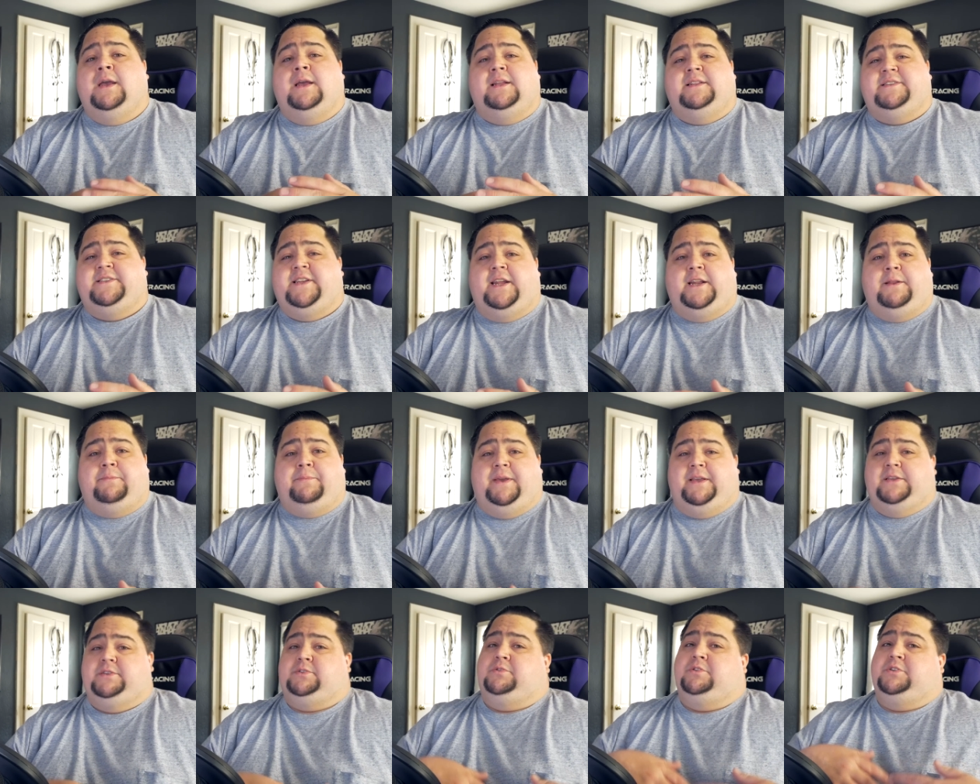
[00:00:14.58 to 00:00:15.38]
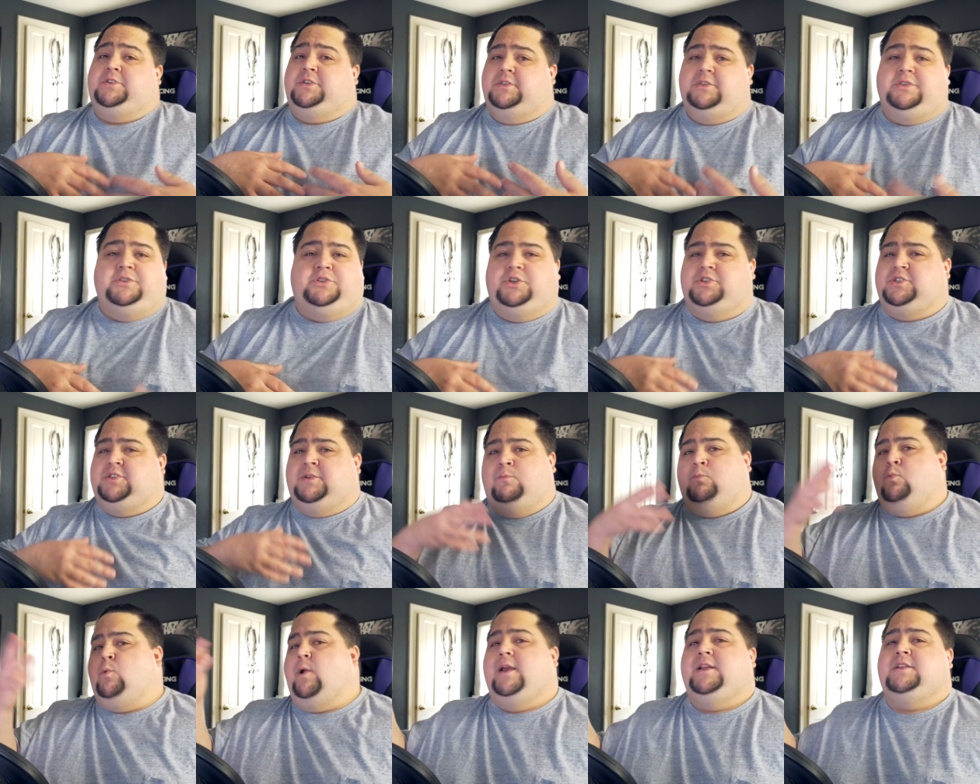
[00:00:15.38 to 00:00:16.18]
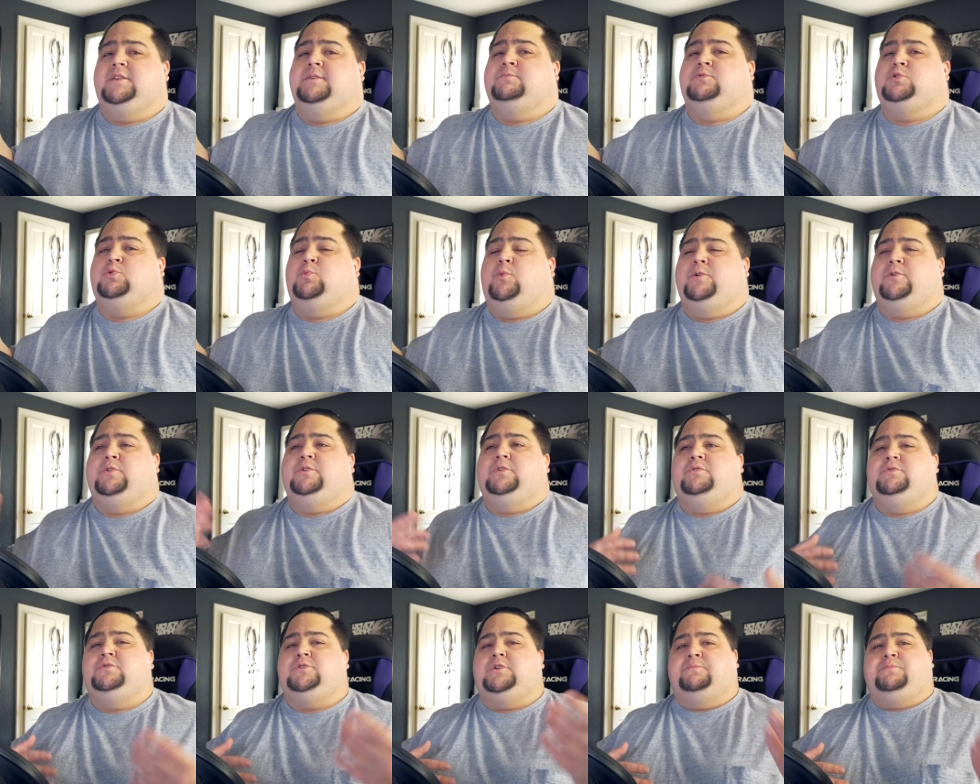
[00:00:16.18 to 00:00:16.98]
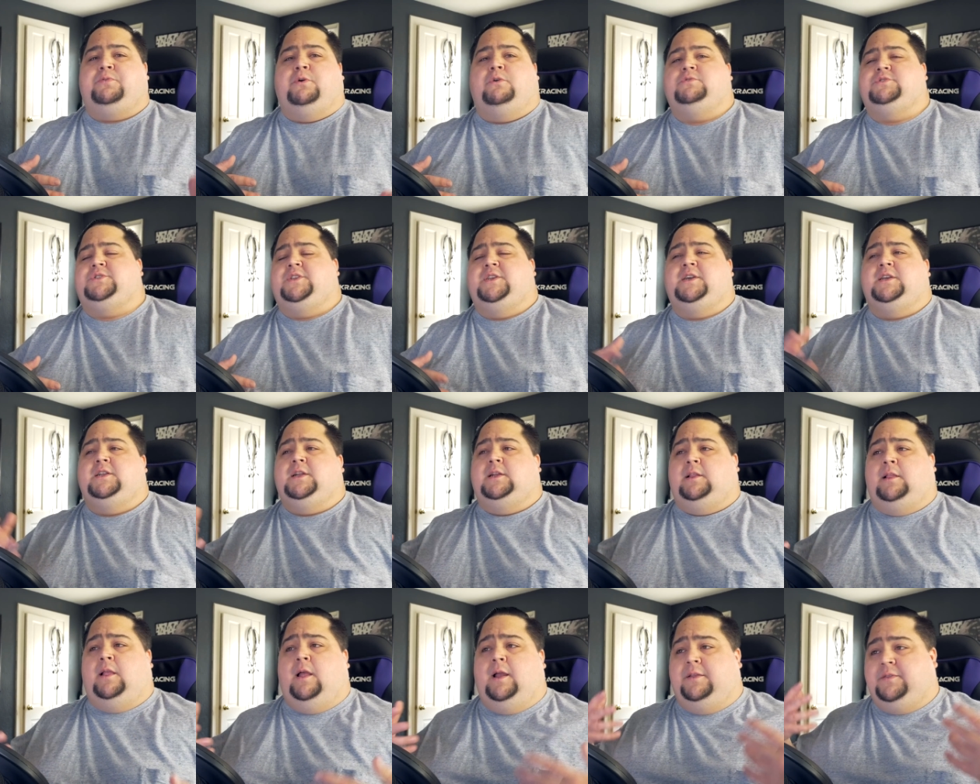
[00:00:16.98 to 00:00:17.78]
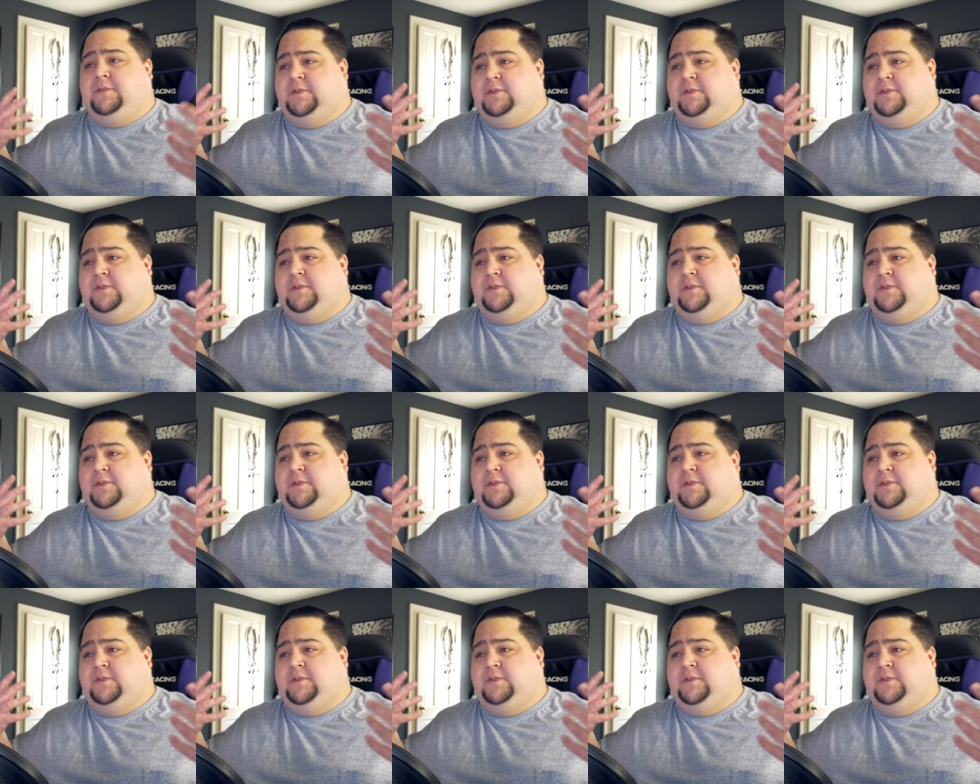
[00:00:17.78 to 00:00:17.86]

database. So this isn't just some random Twitter user posting it online.